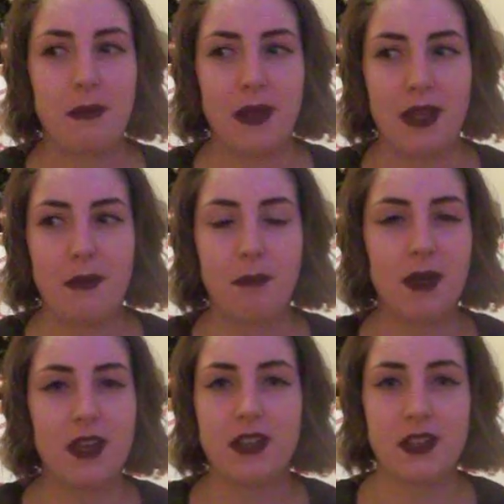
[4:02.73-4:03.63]
bit.
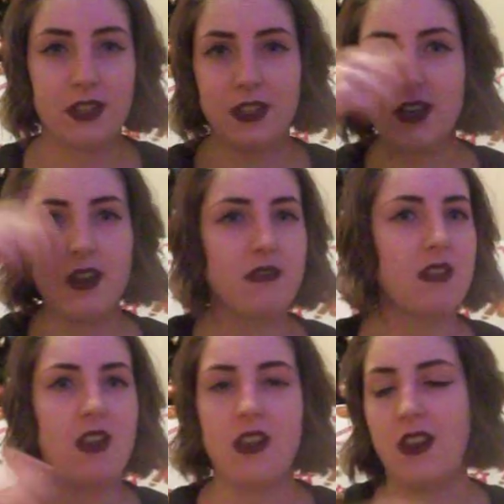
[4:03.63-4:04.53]
But you know,
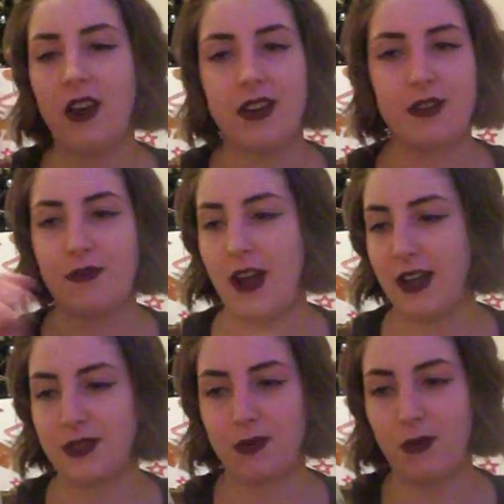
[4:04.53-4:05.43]
lightning
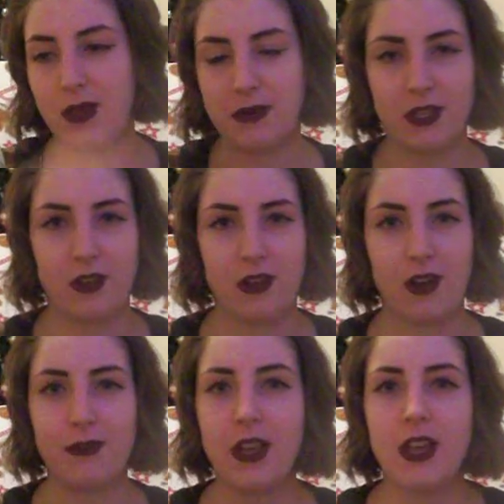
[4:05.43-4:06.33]
fast, whipped it
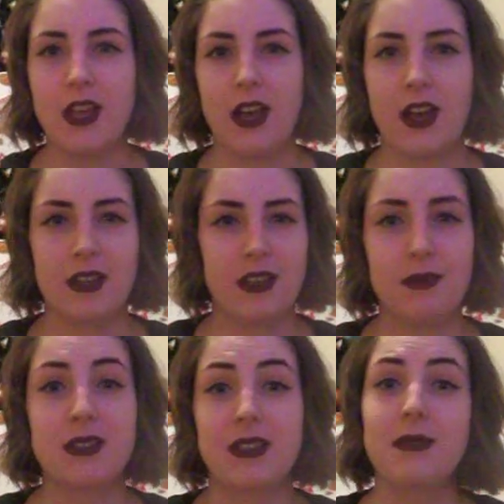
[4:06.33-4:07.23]
off.
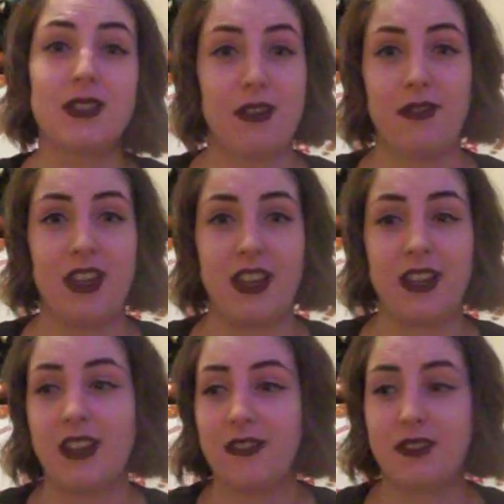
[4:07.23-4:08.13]
It was
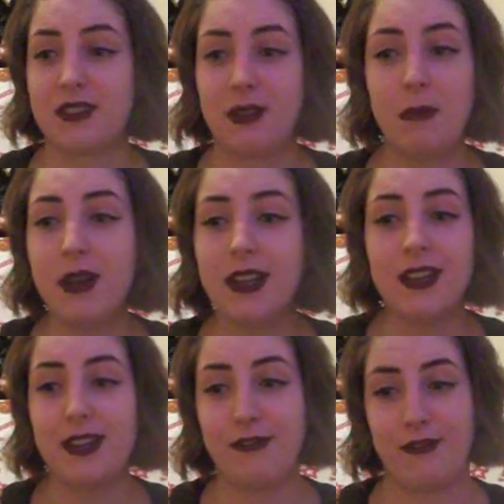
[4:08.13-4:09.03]
lovely. It was
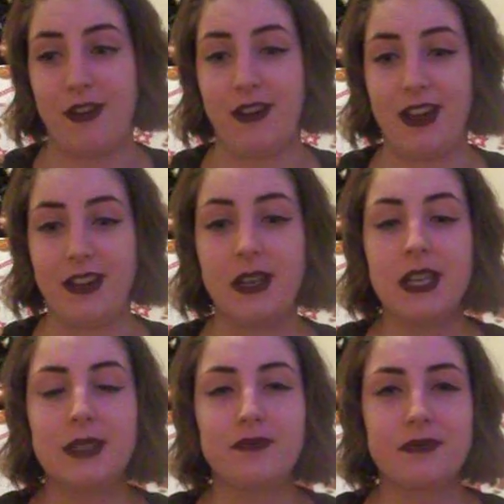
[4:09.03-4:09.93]
completely fine.
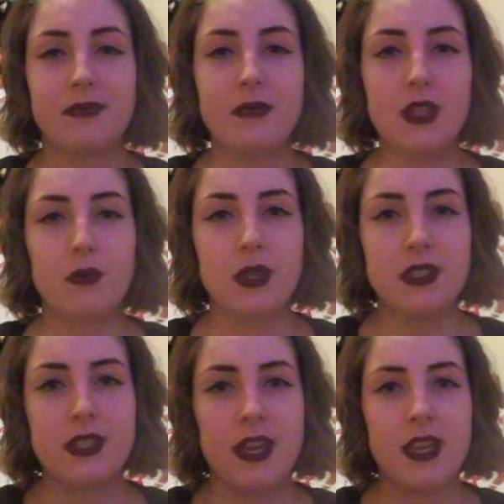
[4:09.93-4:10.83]

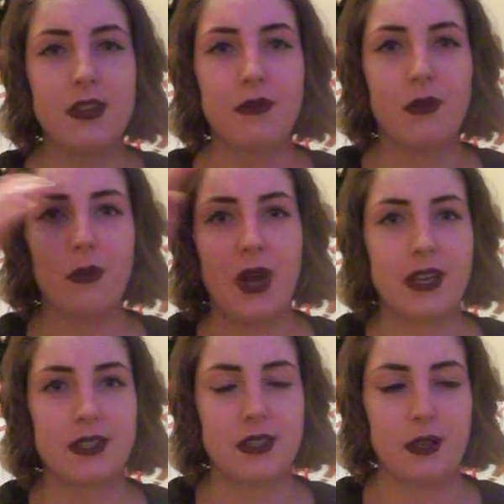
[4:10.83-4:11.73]
Once they've
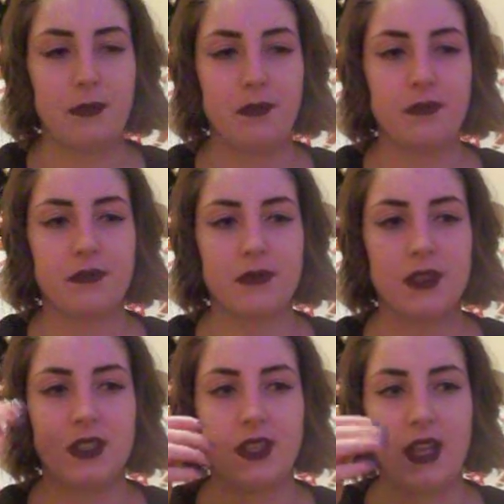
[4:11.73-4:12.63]
waxed them
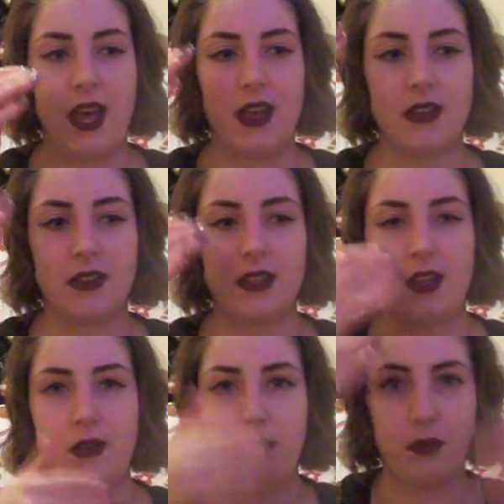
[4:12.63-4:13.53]
to get, you
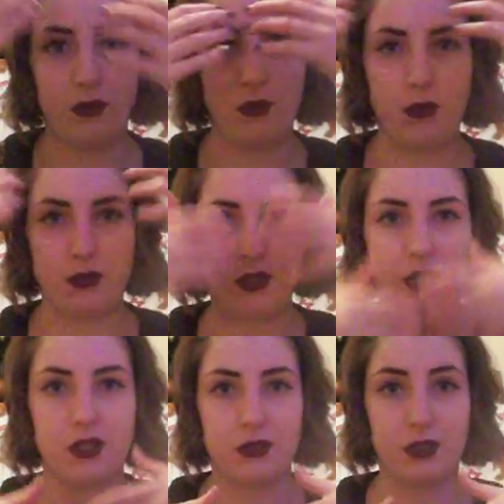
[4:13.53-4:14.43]
know, your broad
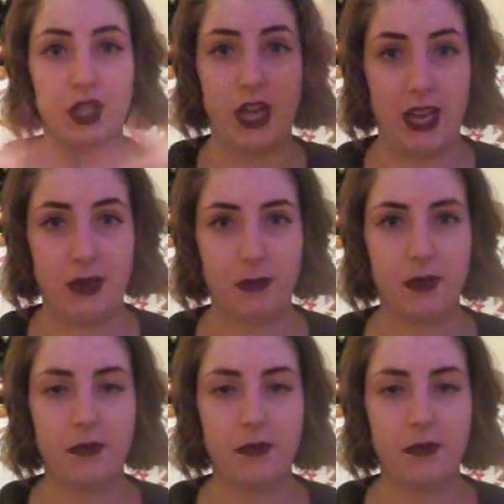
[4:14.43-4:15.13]
sort of shape,